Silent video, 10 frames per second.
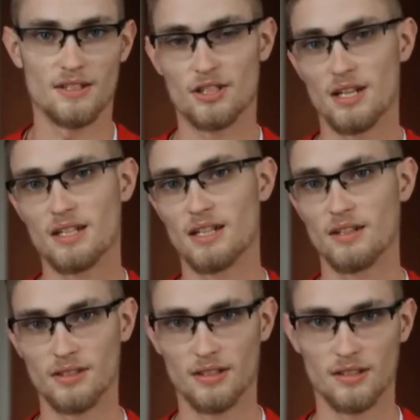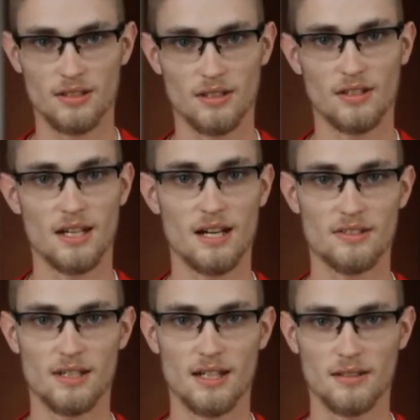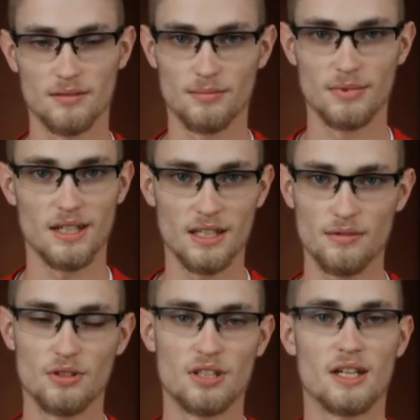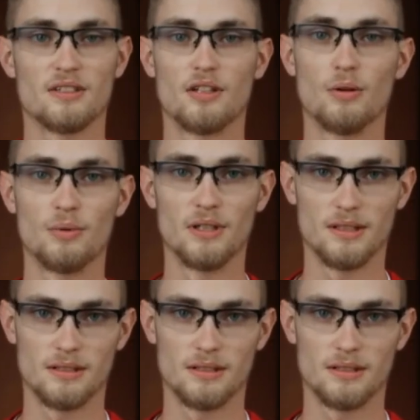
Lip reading: a chance out there on the outside, but they give you chance and hope here.